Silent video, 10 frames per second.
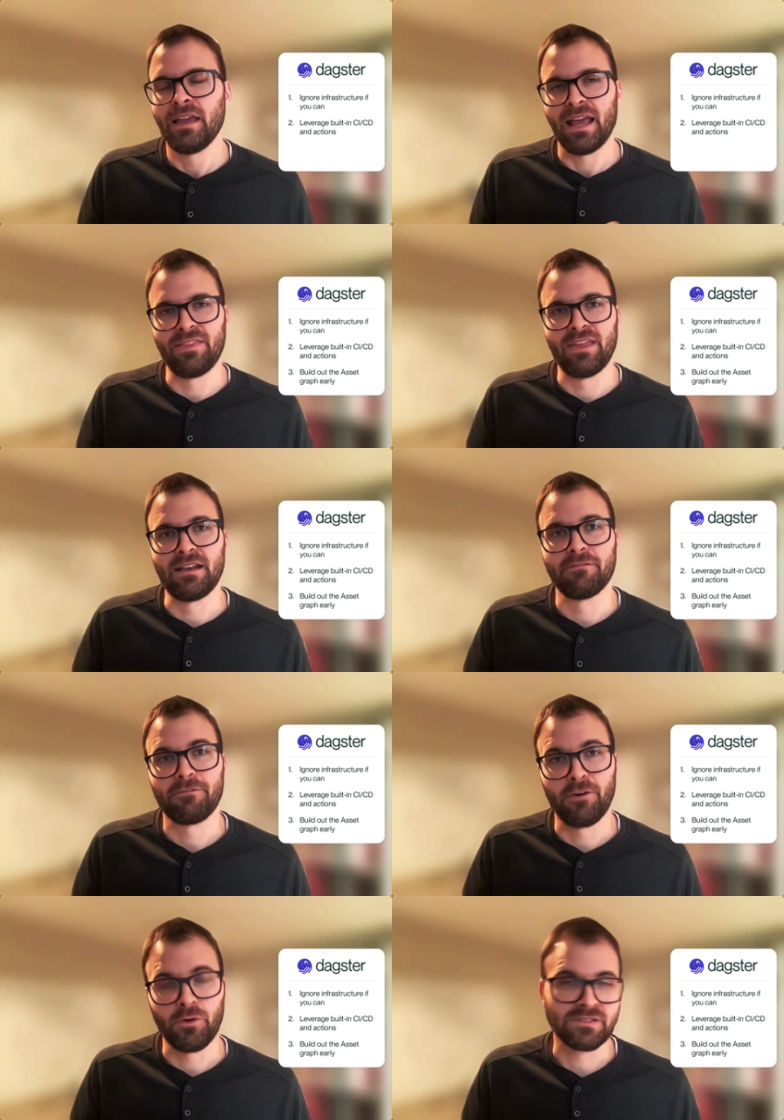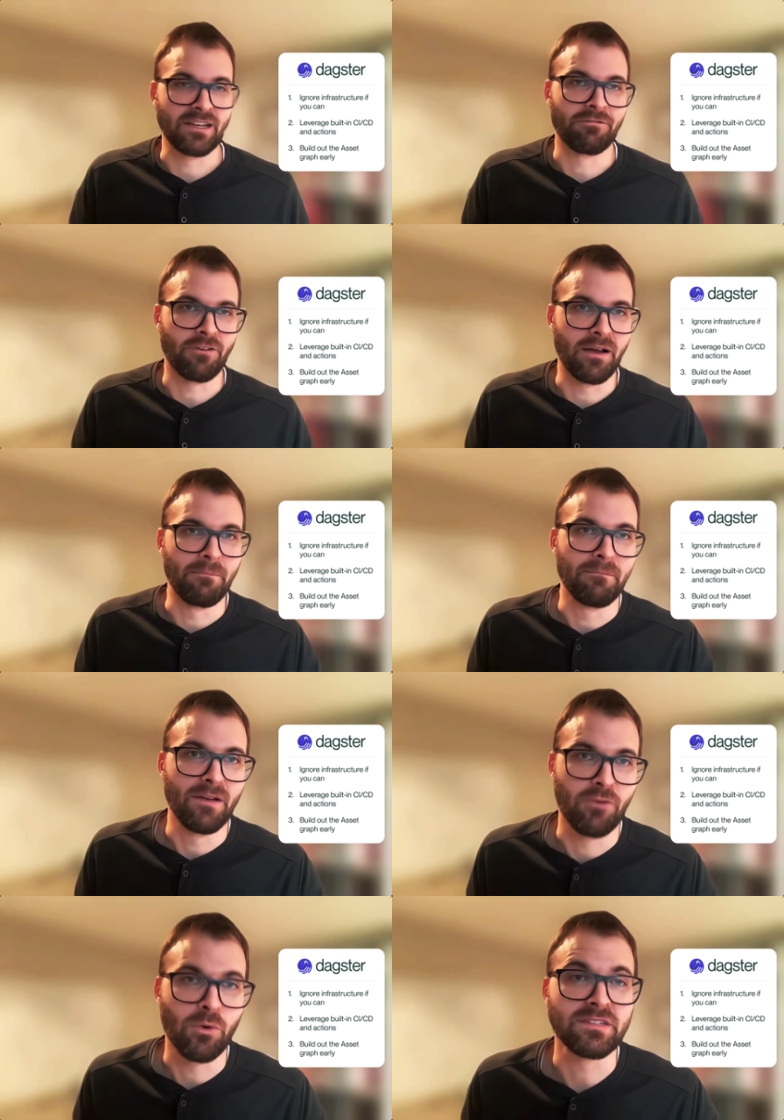and then focusing
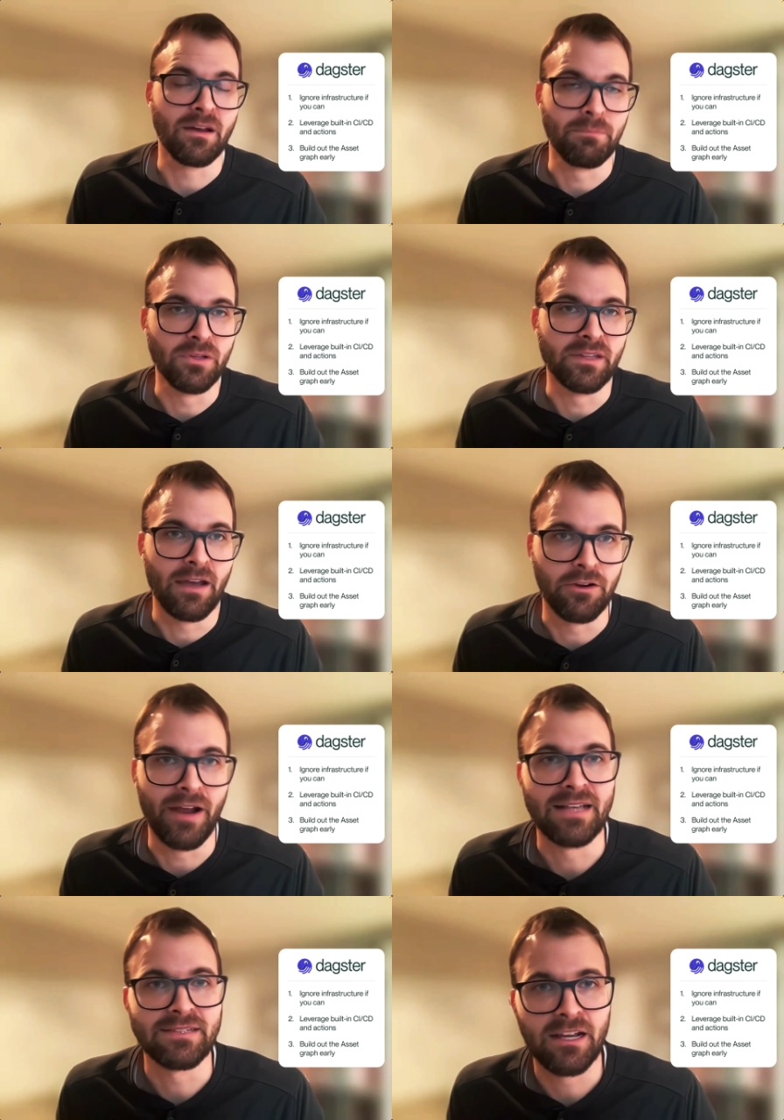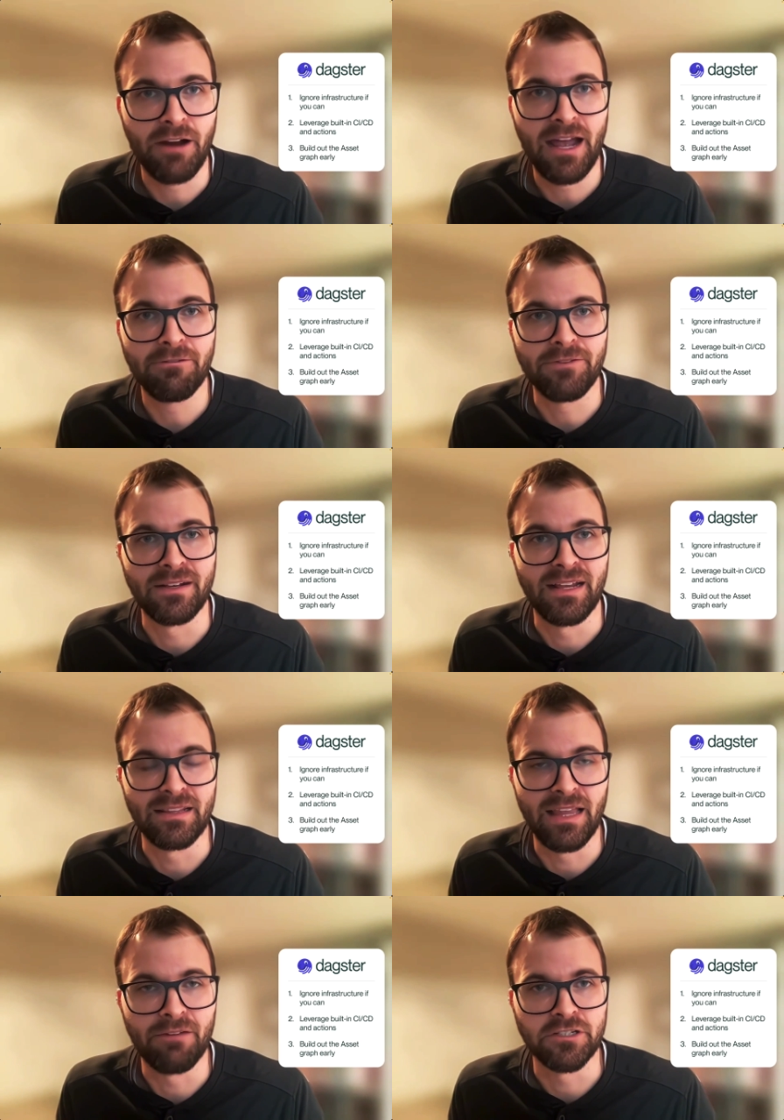on building out your asset graph and
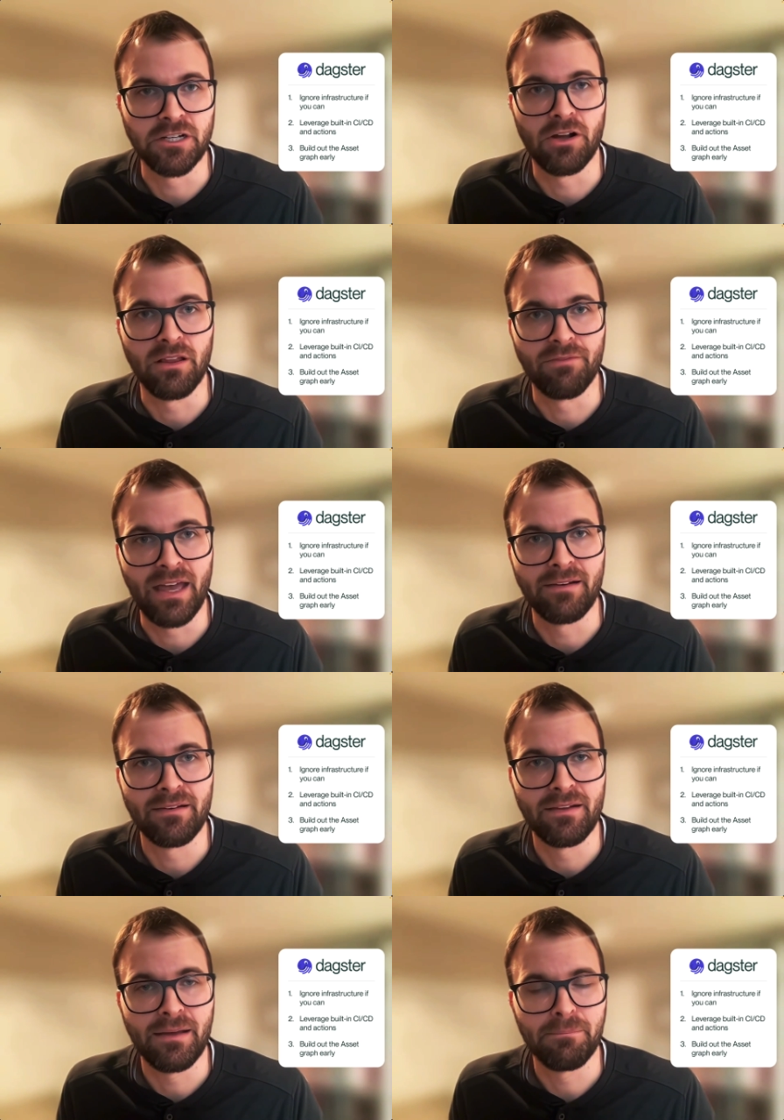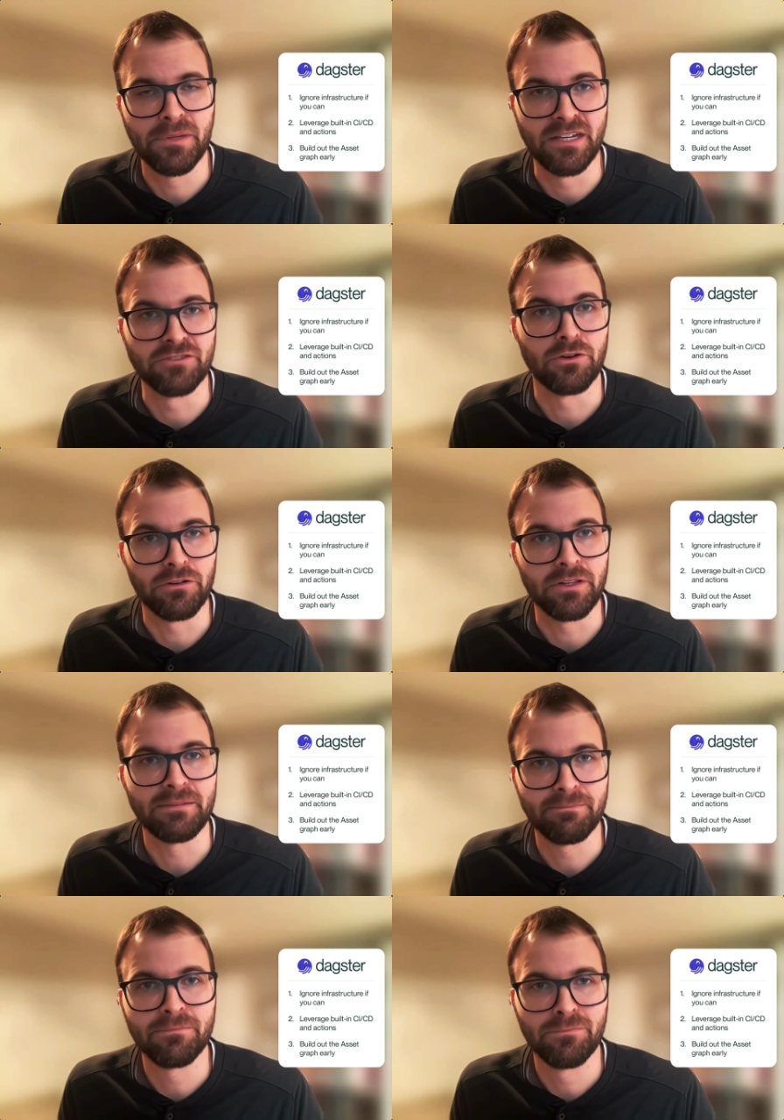leveraging all of that potential
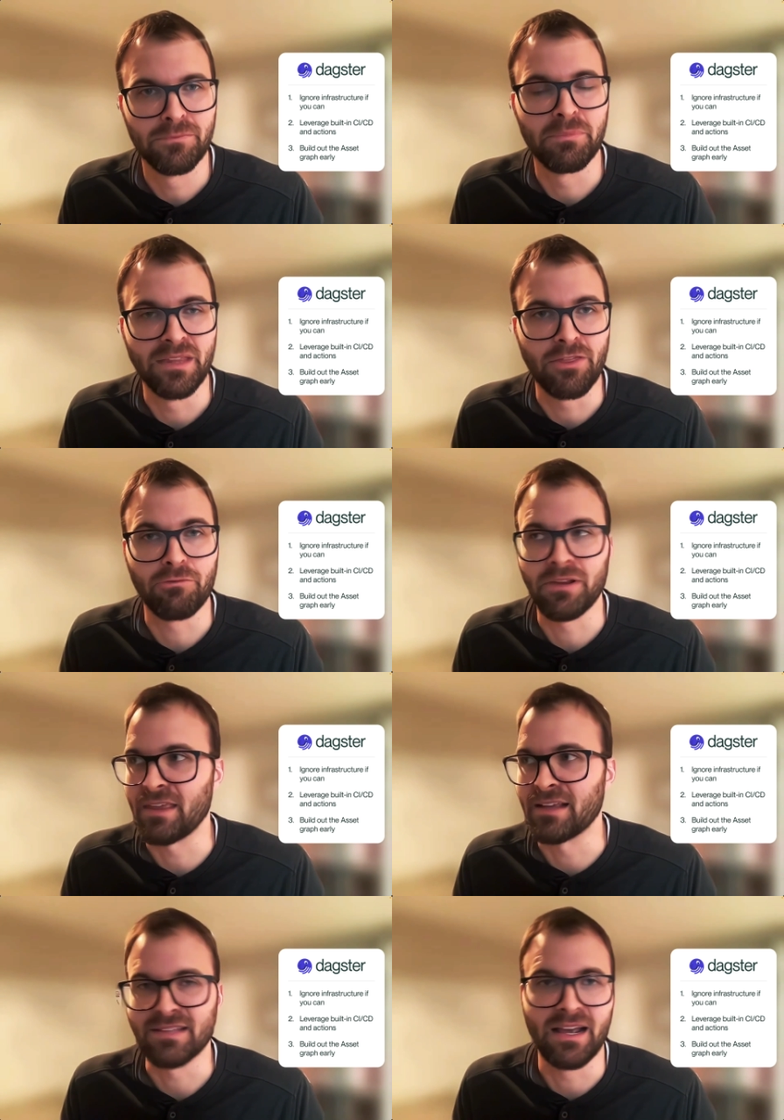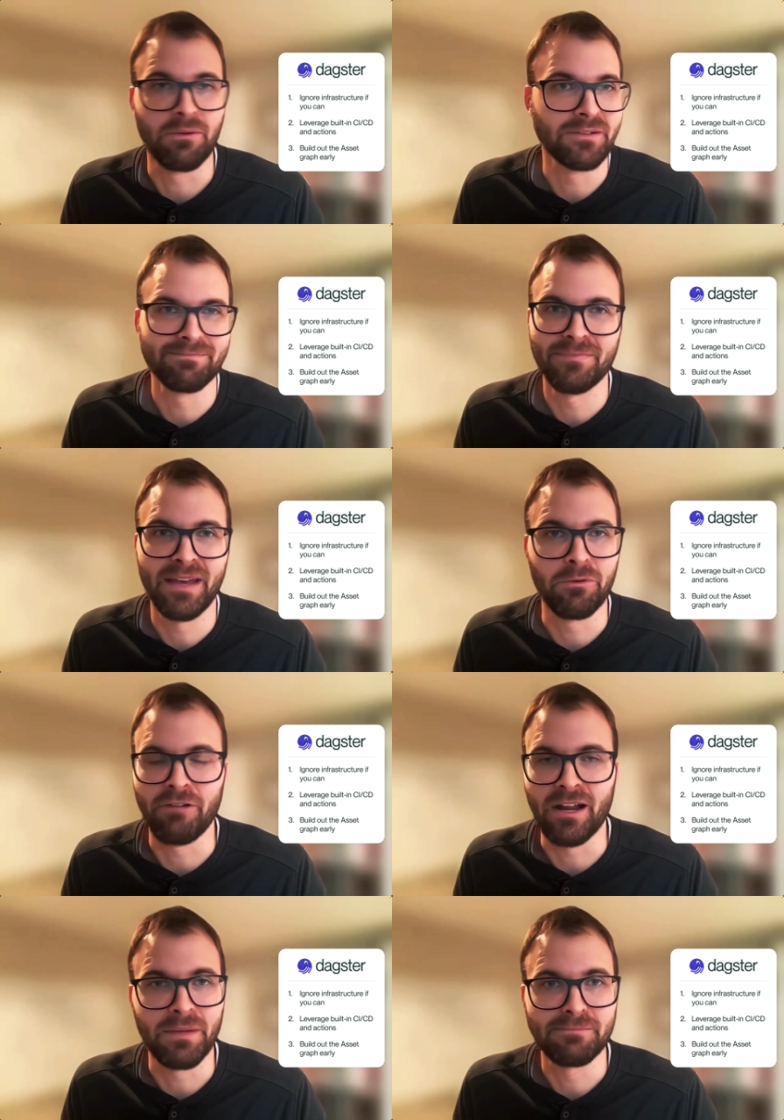early would be the three things that I would
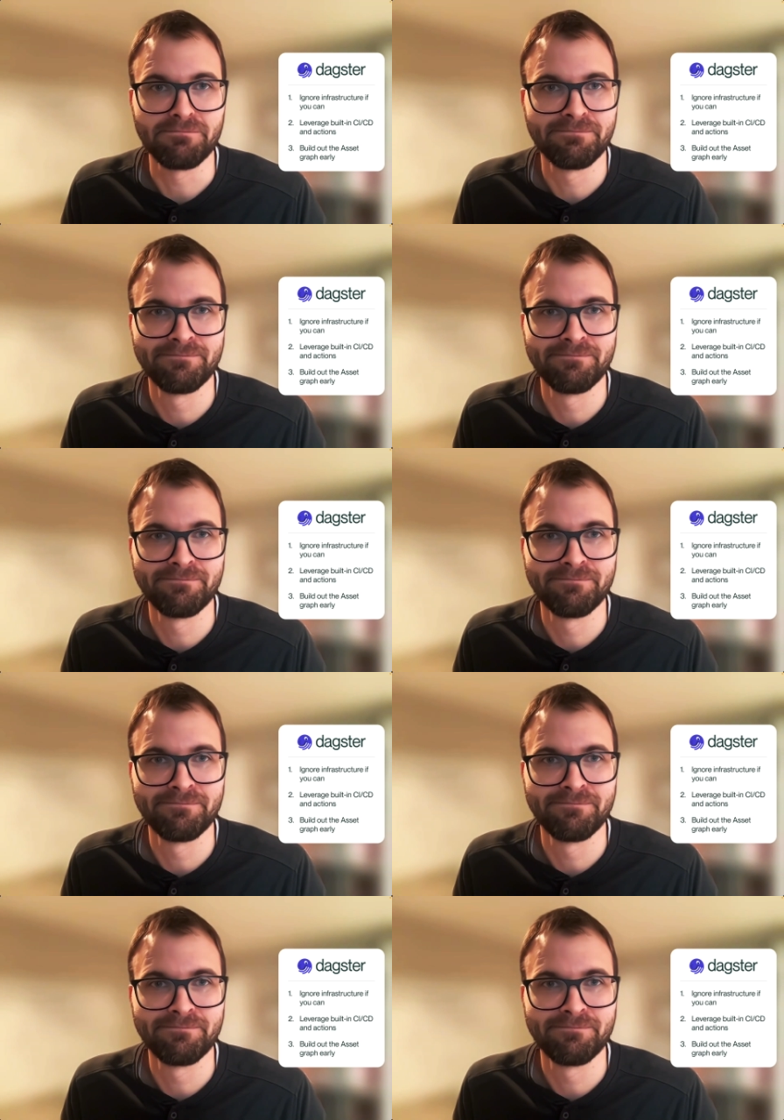recommend.